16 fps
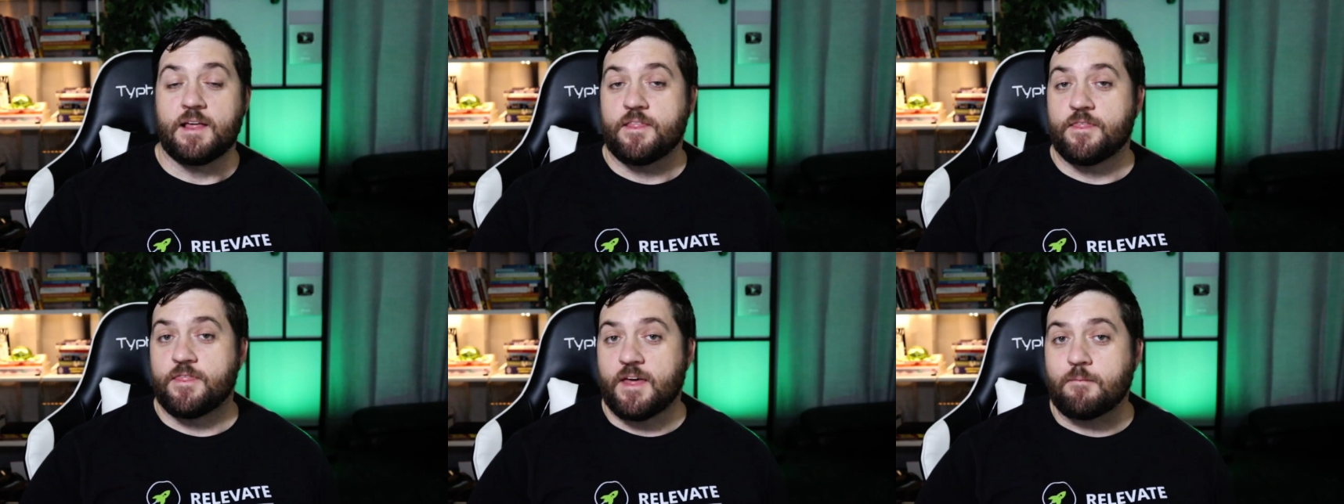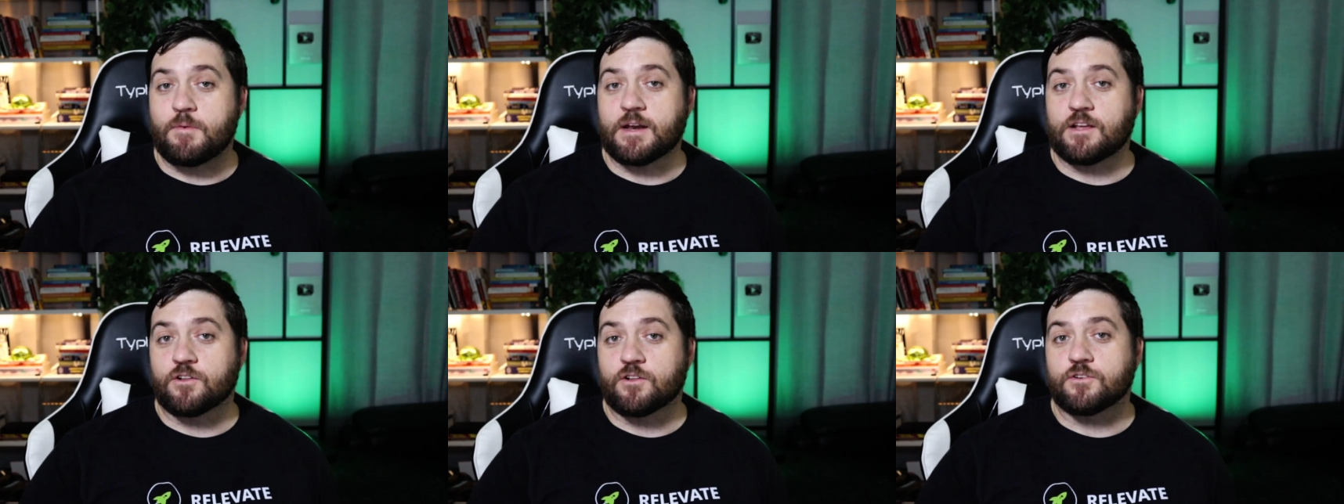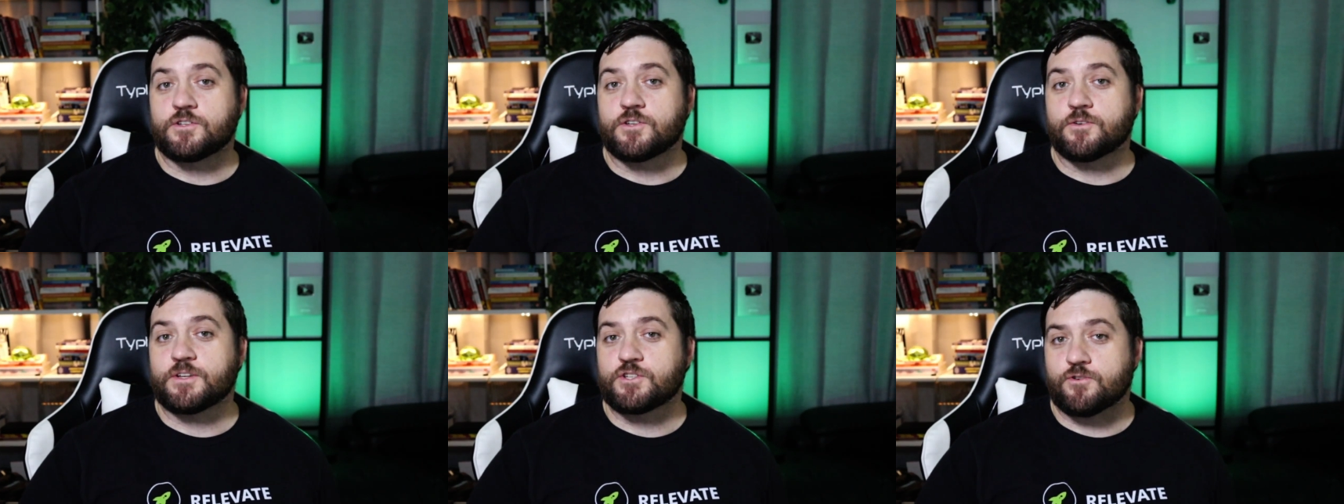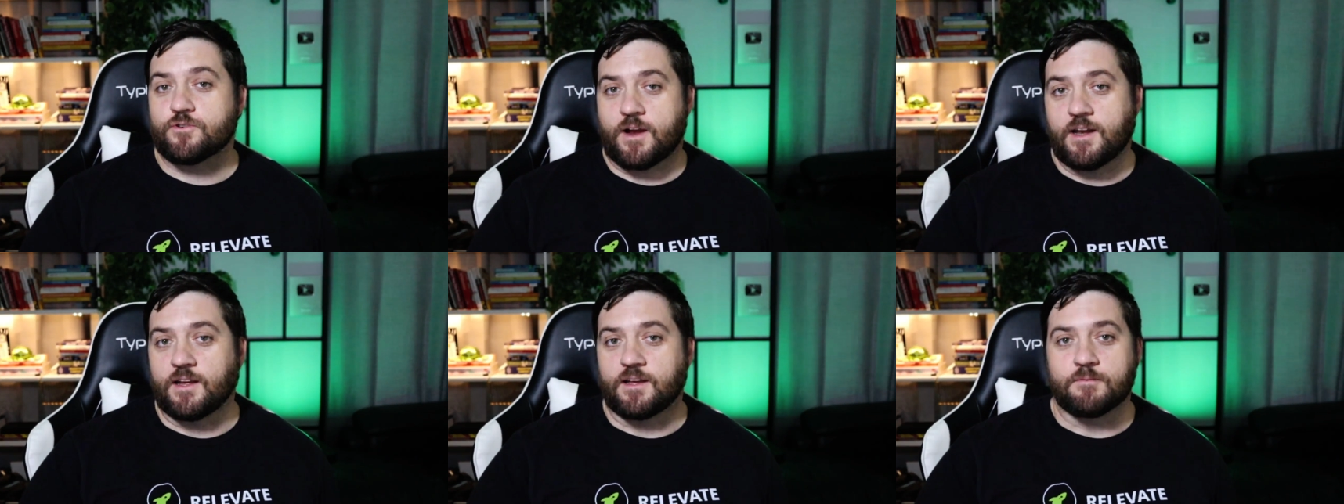That might include doing
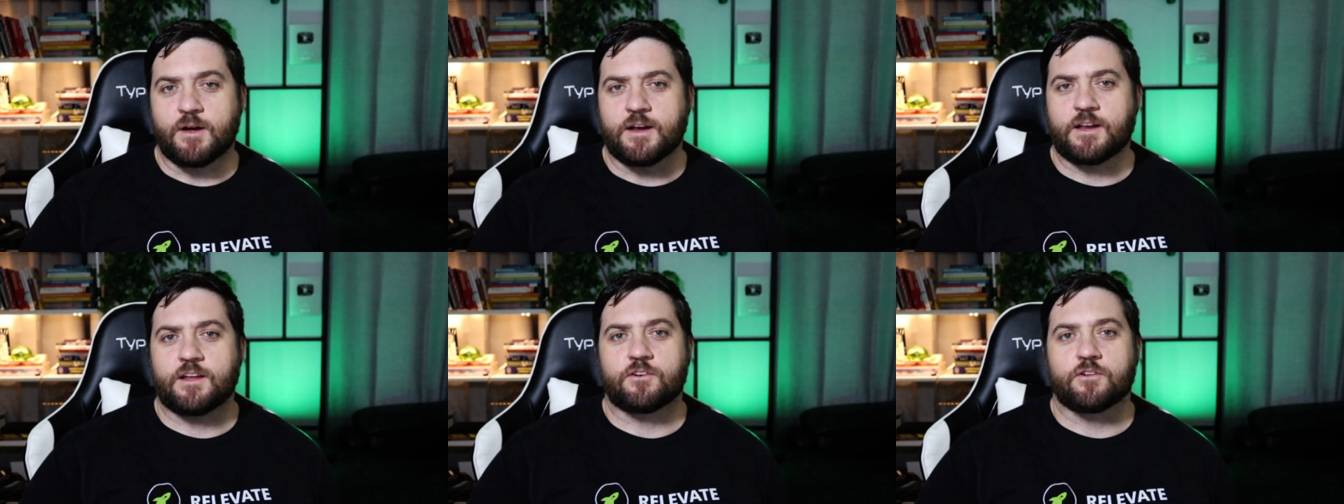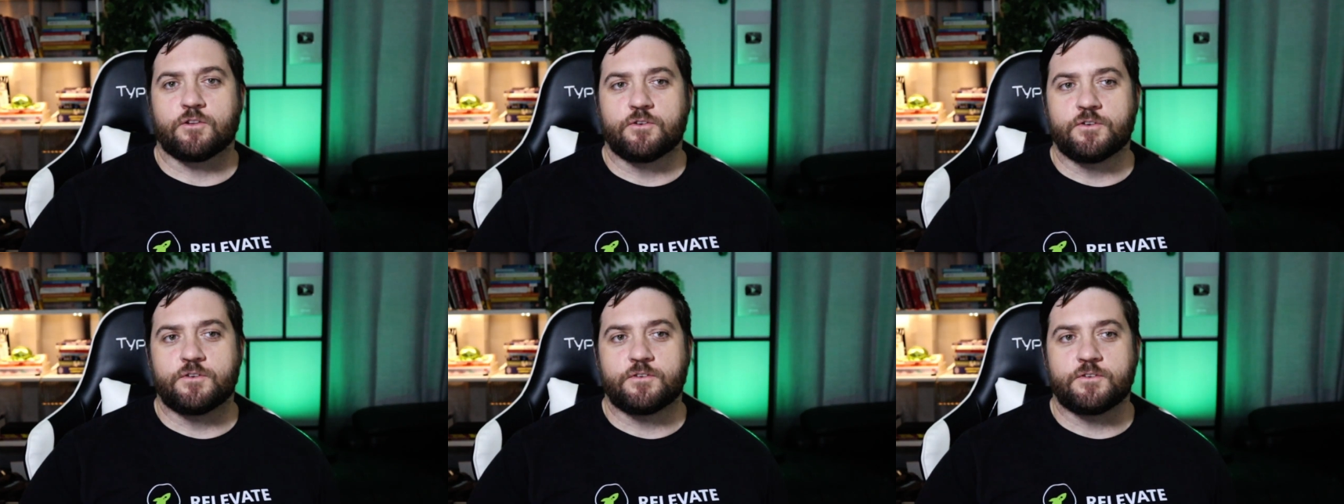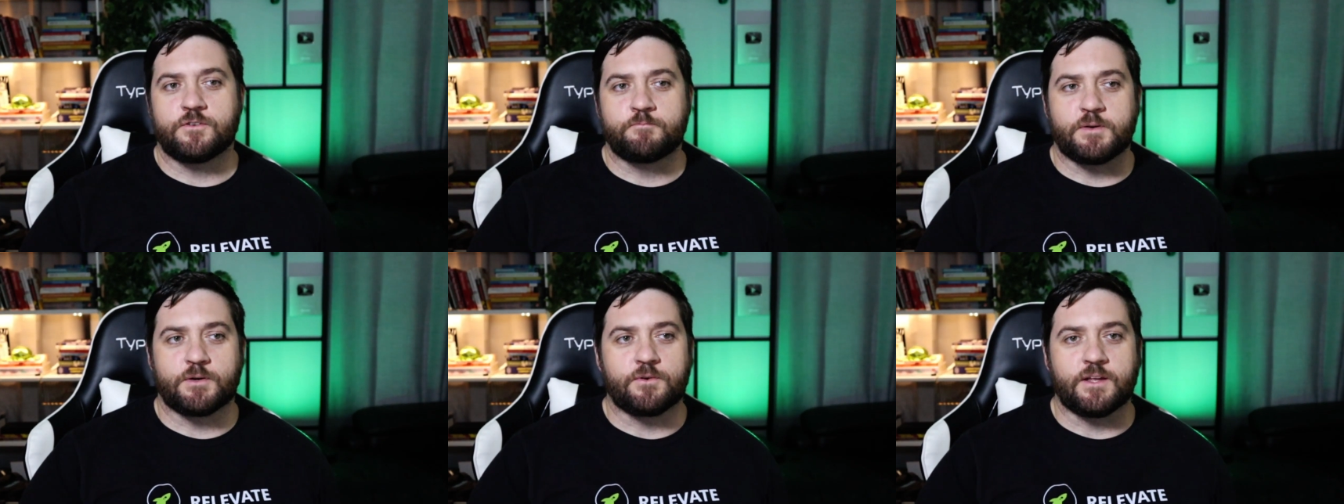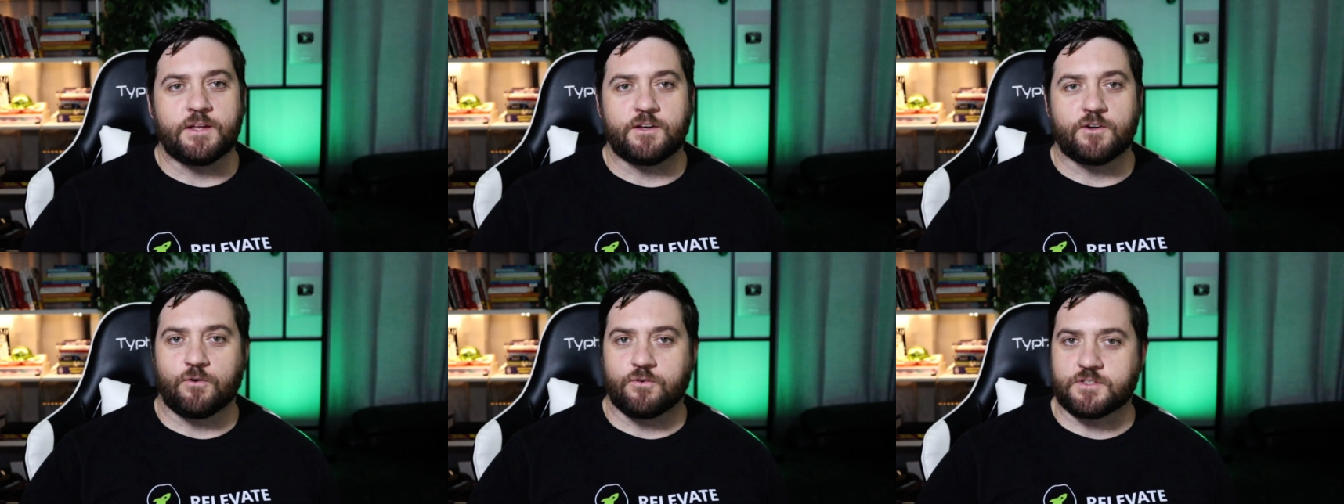training. It might include building
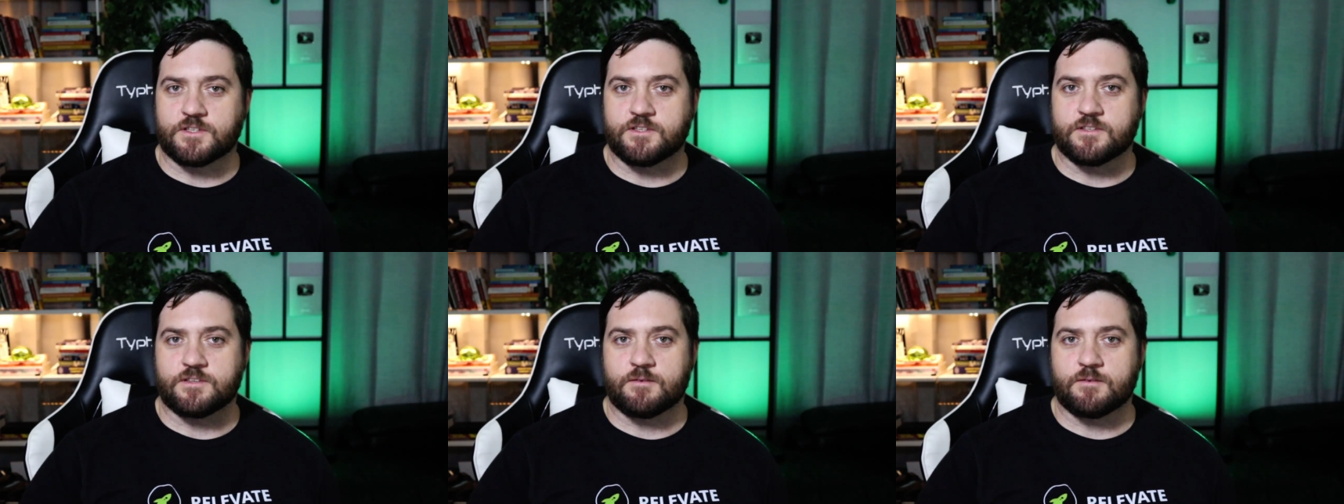courses.